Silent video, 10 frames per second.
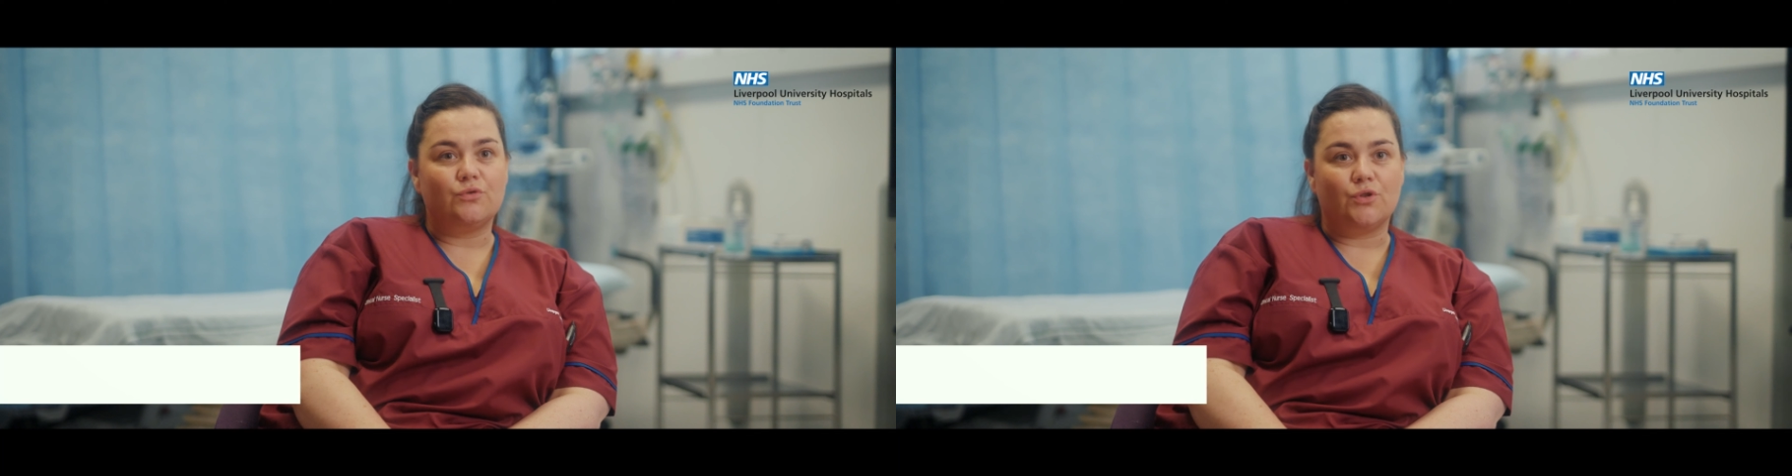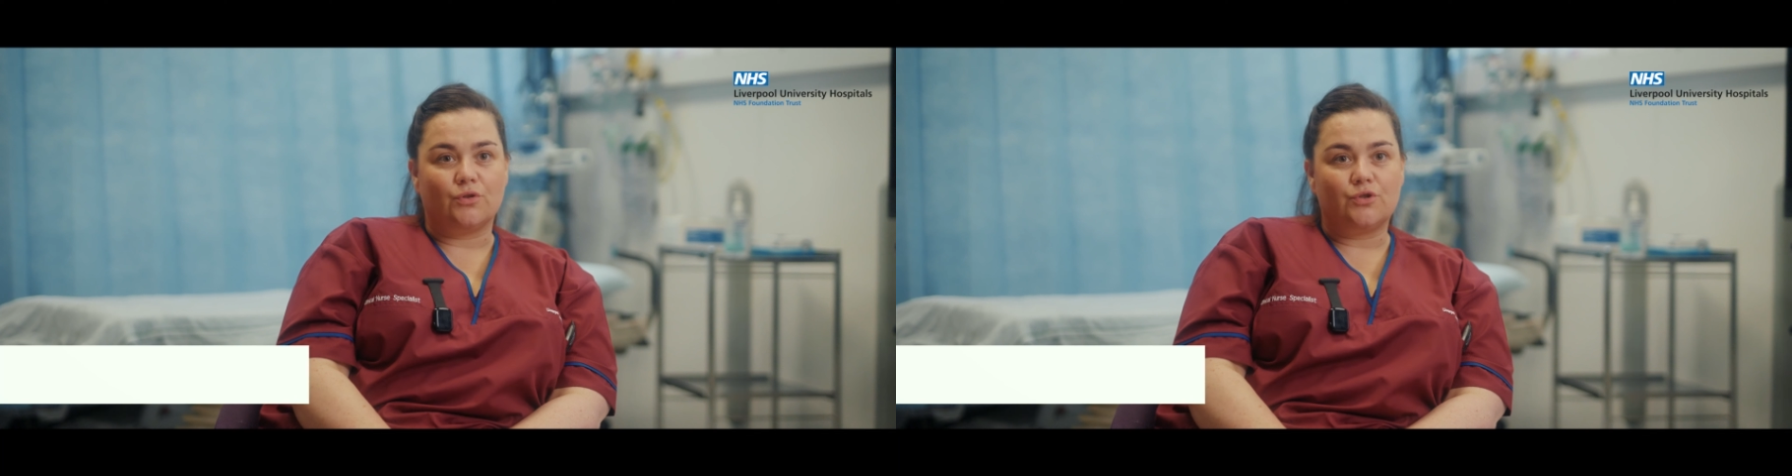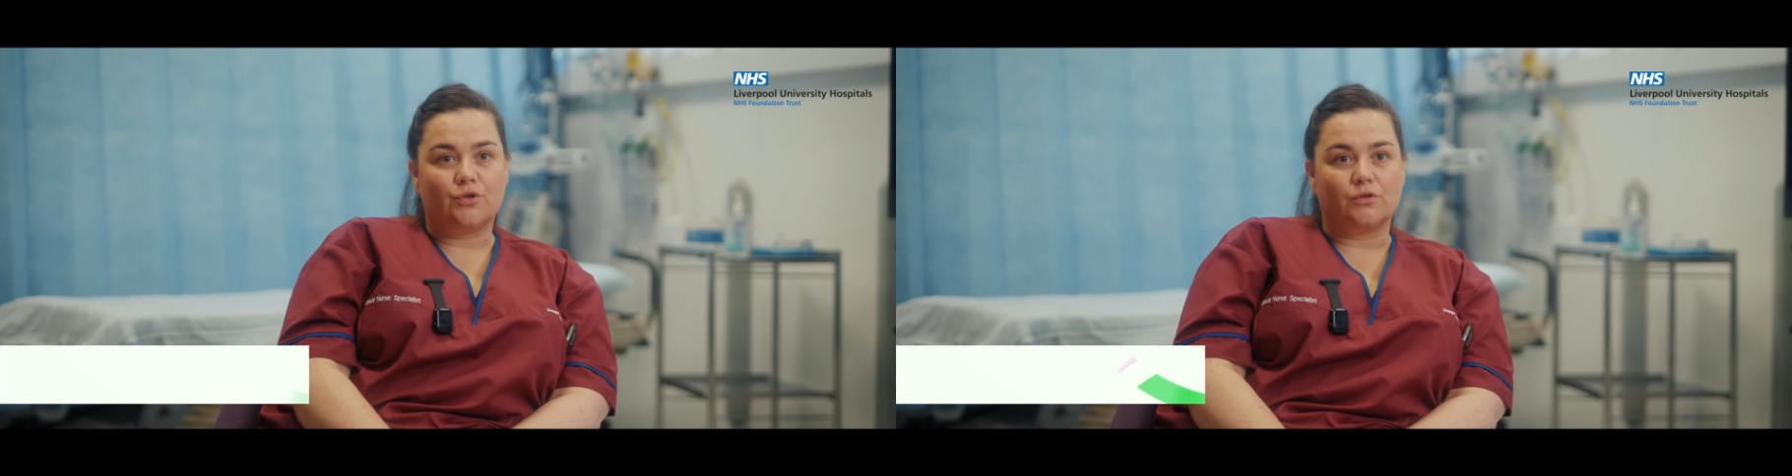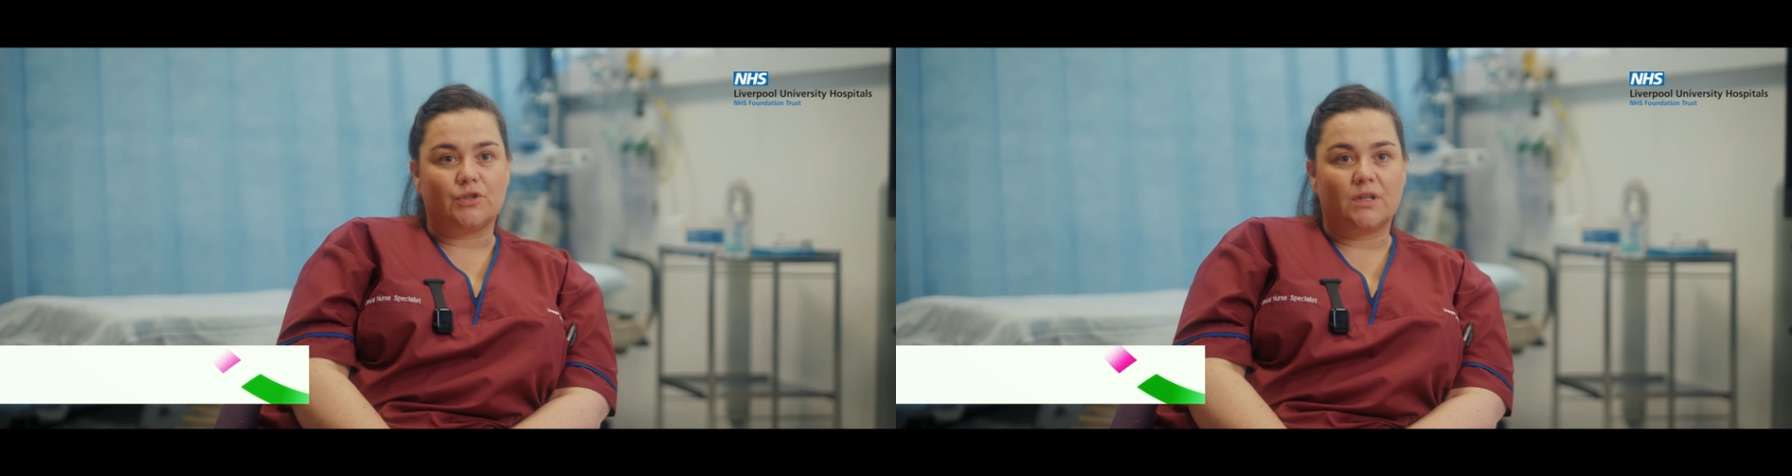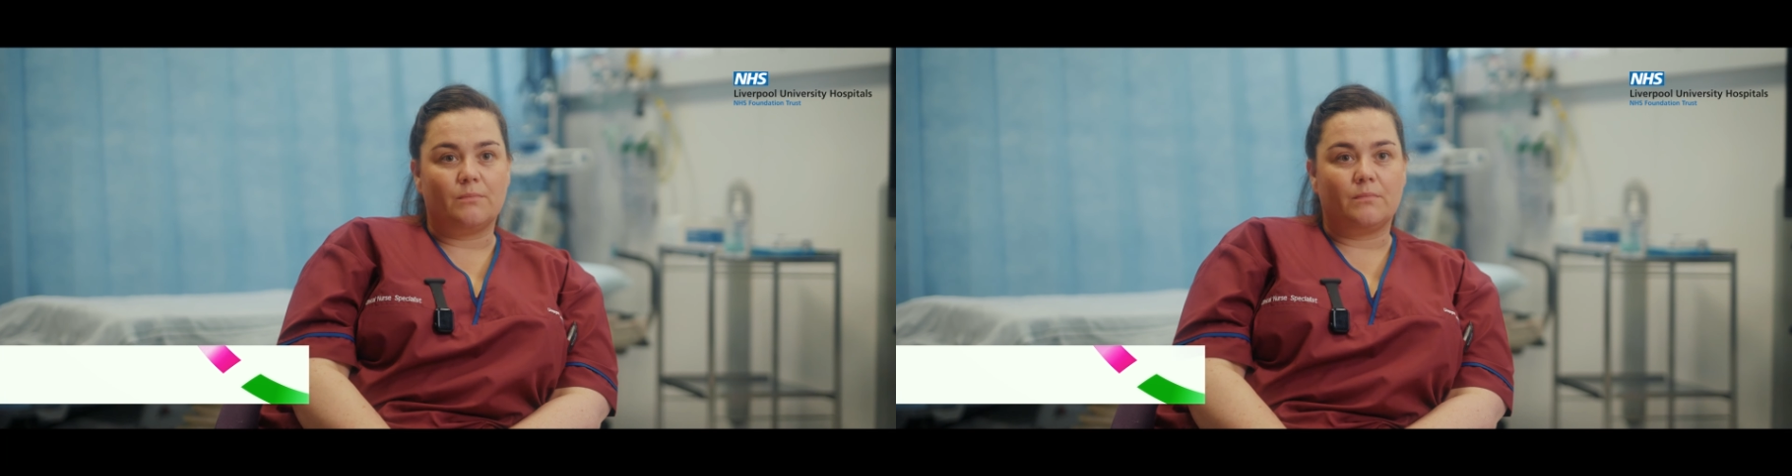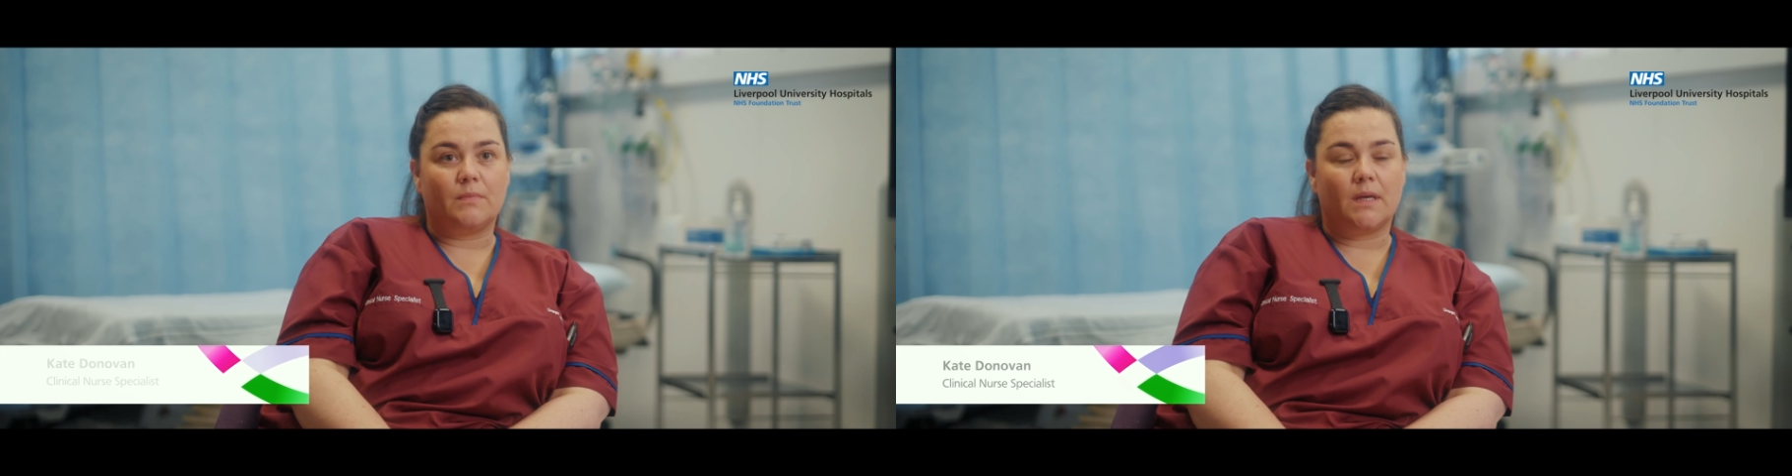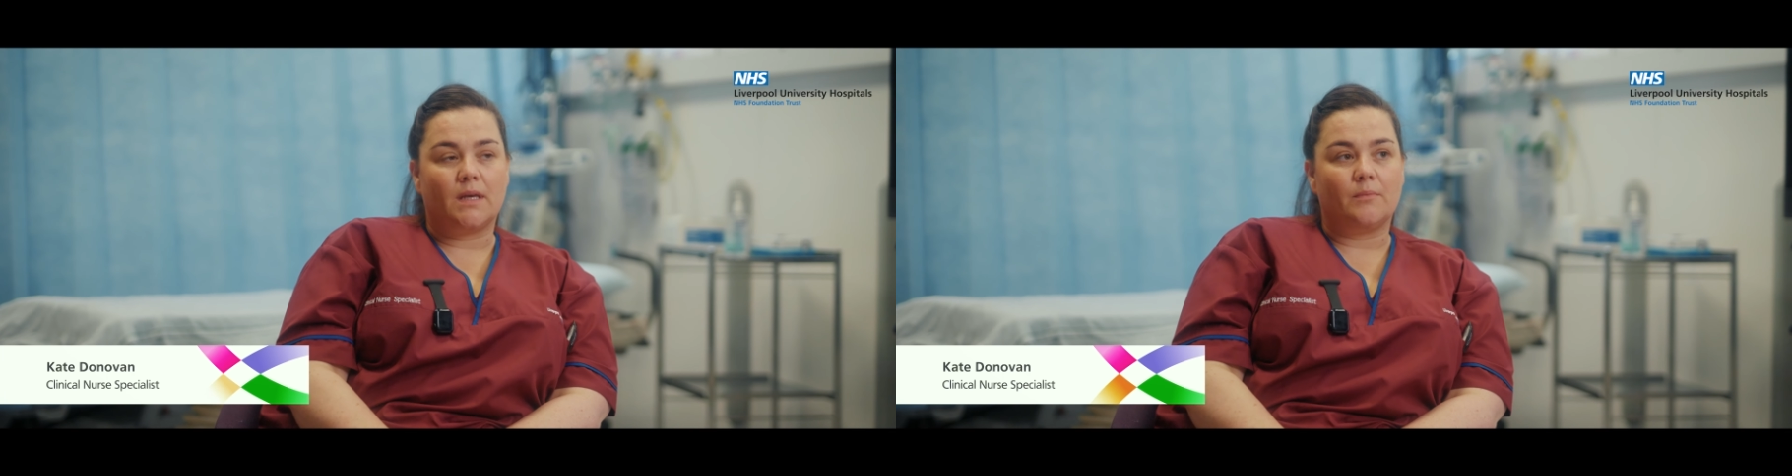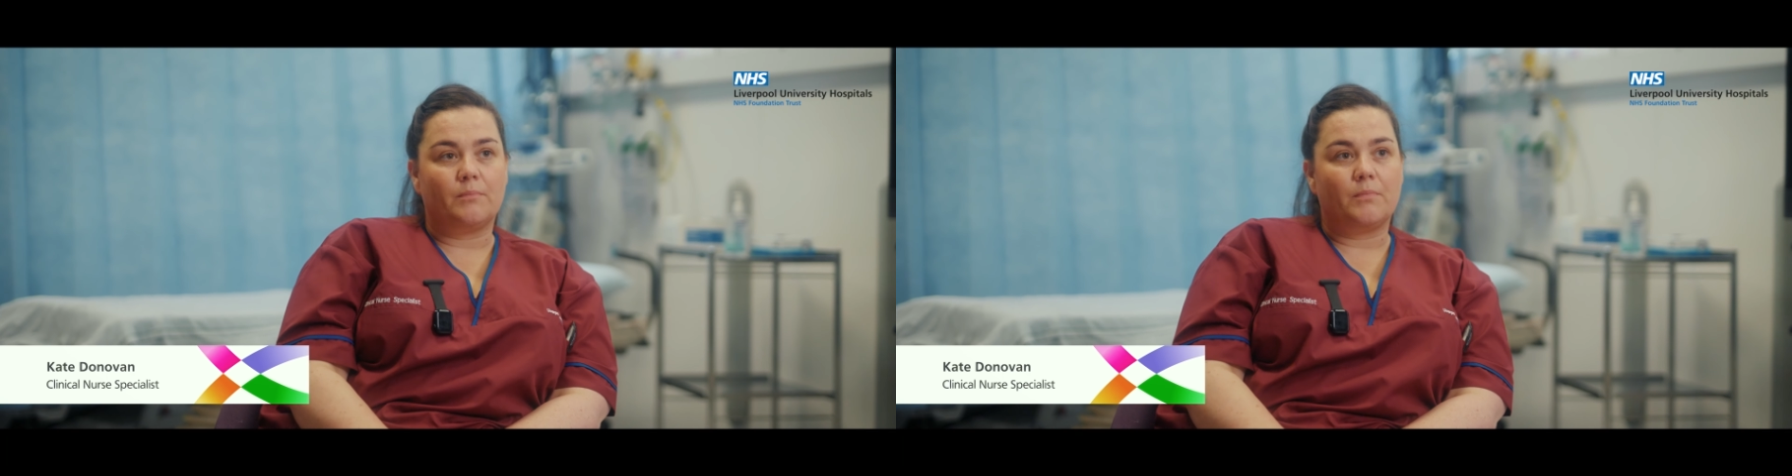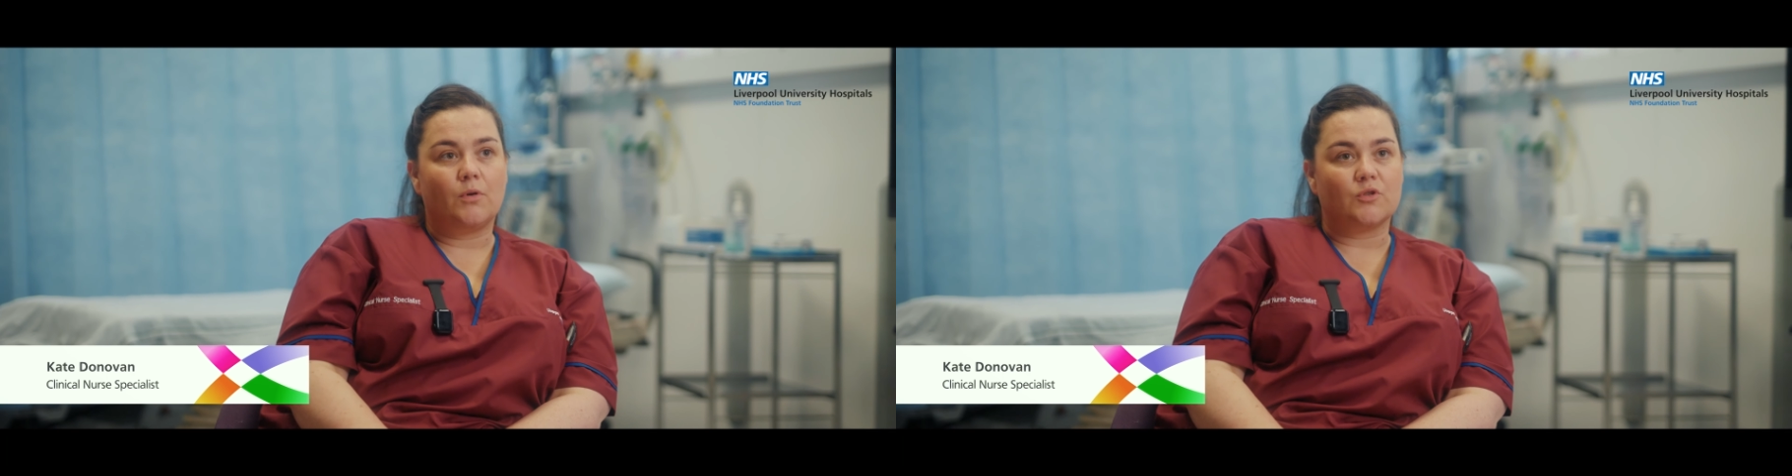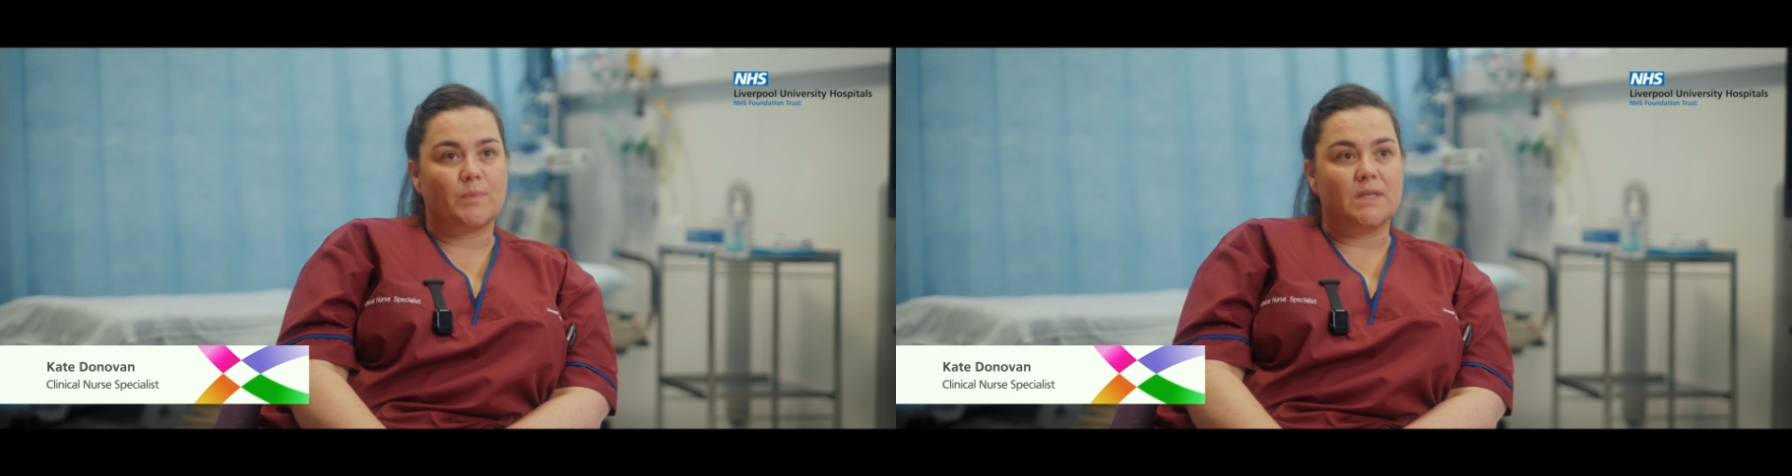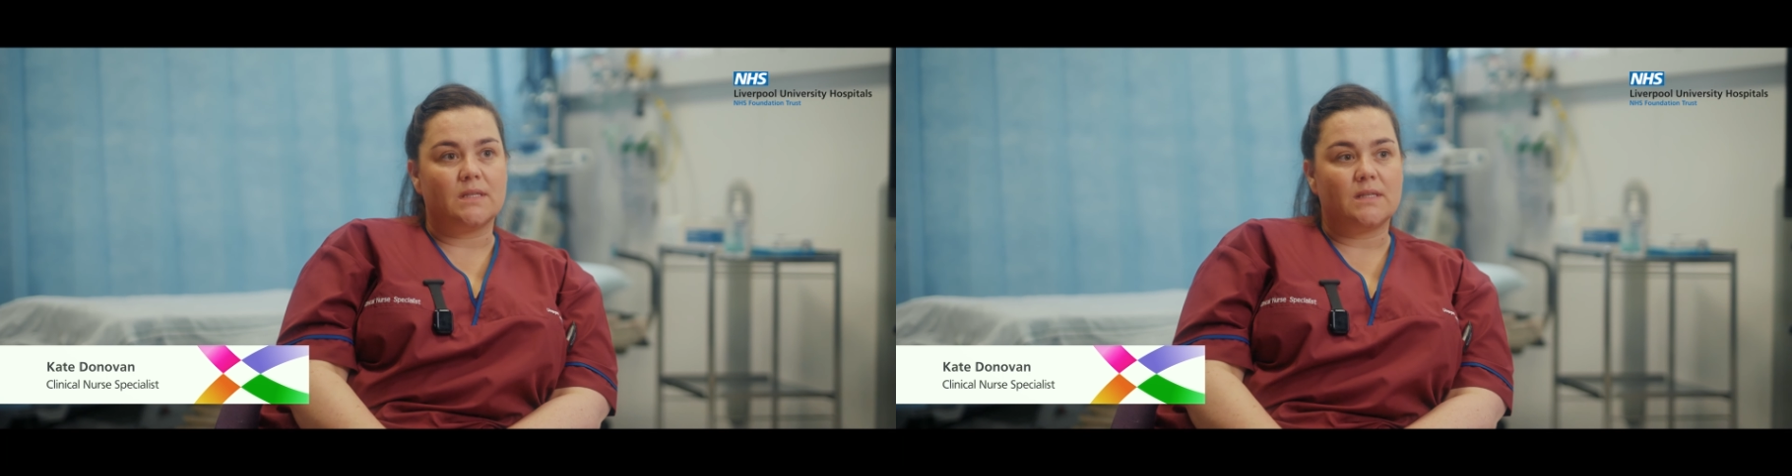two young children and my husband